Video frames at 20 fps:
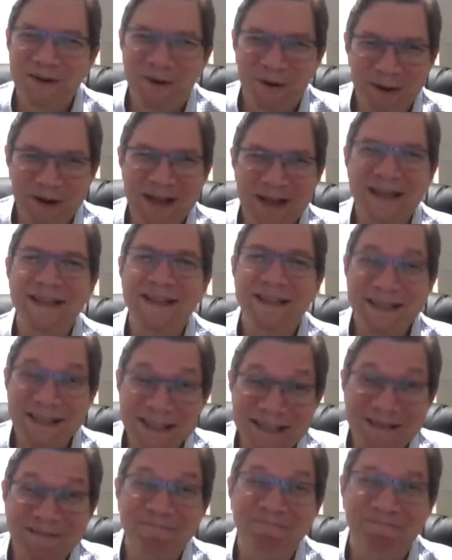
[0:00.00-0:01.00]
grinned
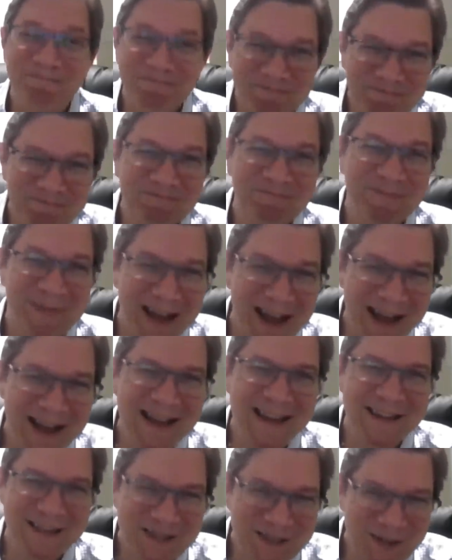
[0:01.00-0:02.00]
and
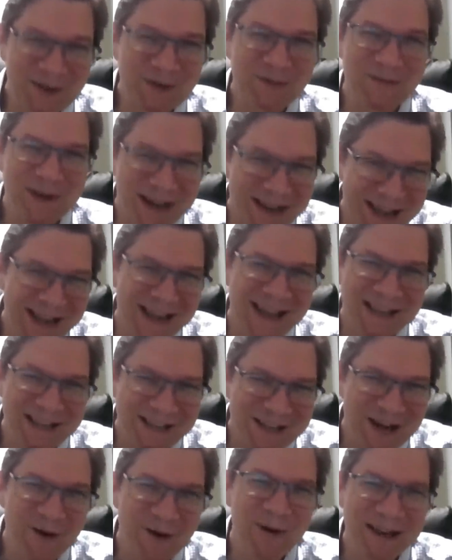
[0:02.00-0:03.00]
I shook my
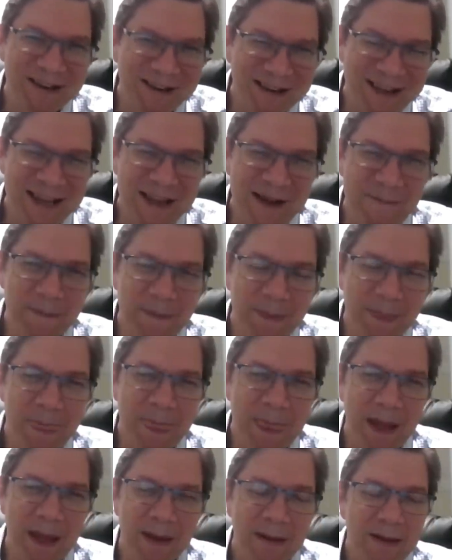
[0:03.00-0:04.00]
head knowingly.
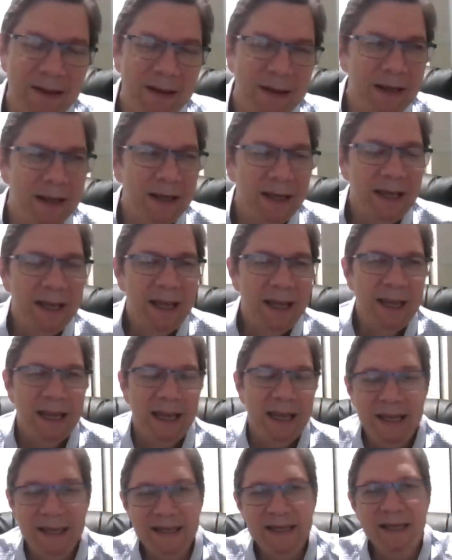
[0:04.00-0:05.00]

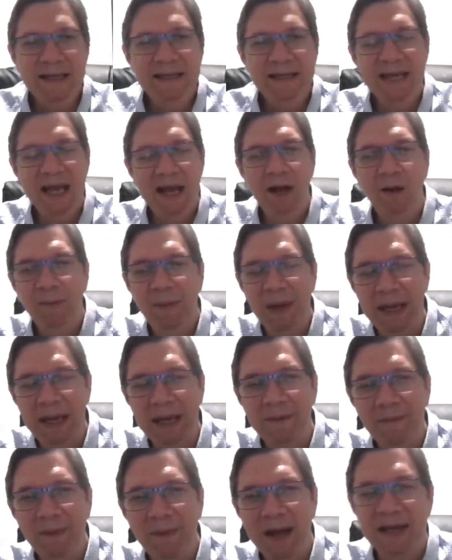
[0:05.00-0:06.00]
He did tell
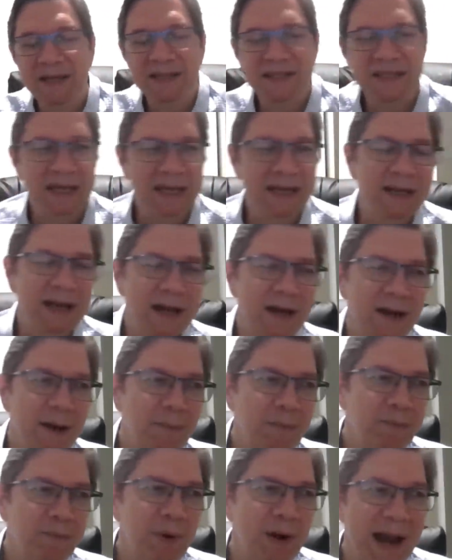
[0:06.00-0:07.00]
me, I said, uh,
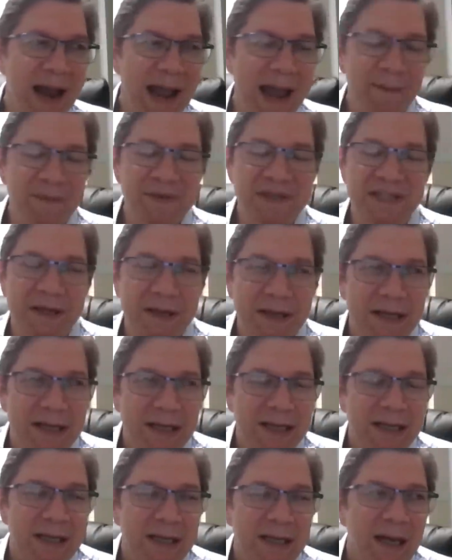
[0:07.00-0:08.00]
perhaps,
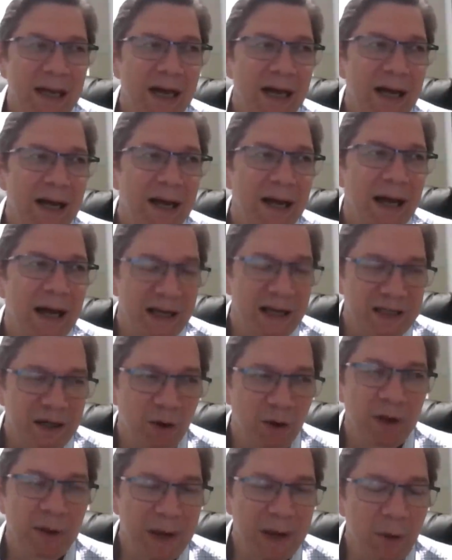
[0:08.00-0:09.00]
uh, I
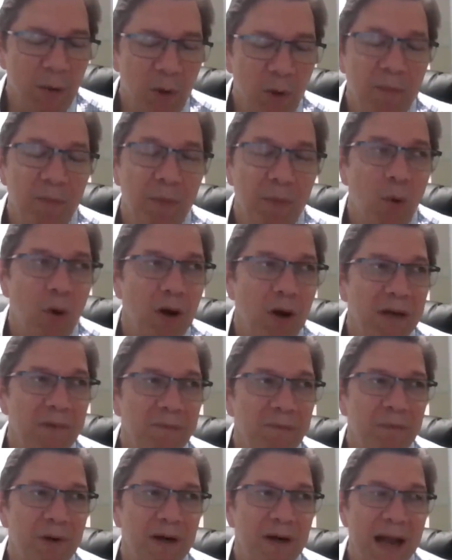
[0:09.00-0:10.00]
told him at one point,
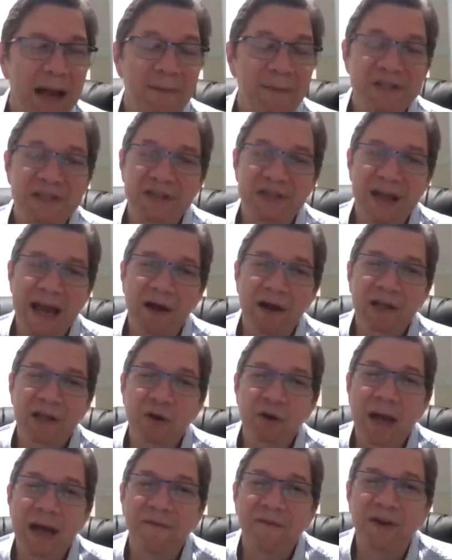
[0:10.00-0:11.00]
perhaps now
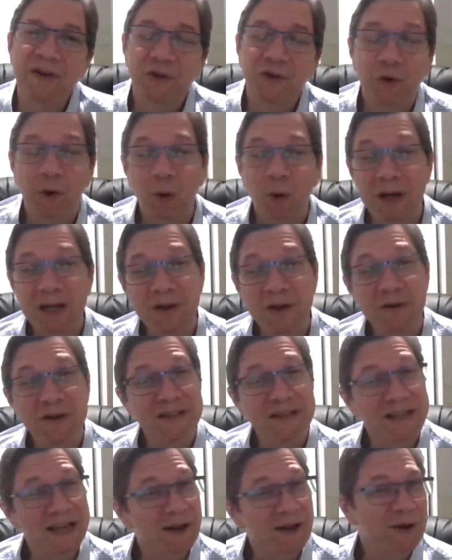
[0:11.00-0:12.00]
you have a story you
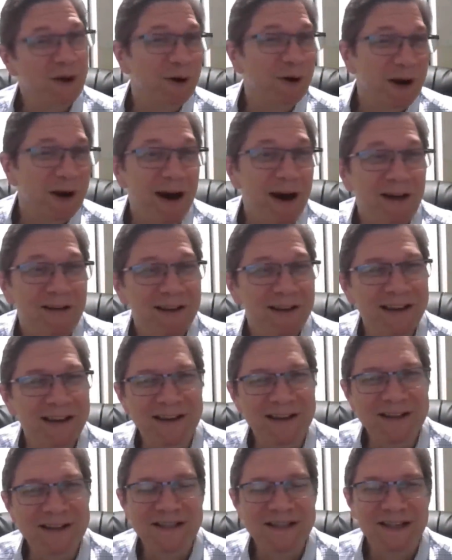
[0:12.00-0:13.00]
can tell your
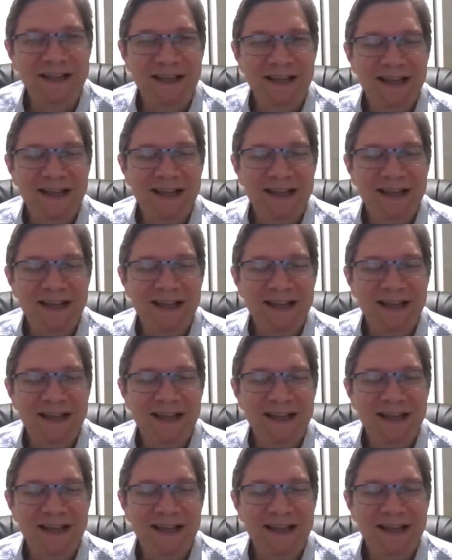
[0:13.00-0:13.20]
colleagues.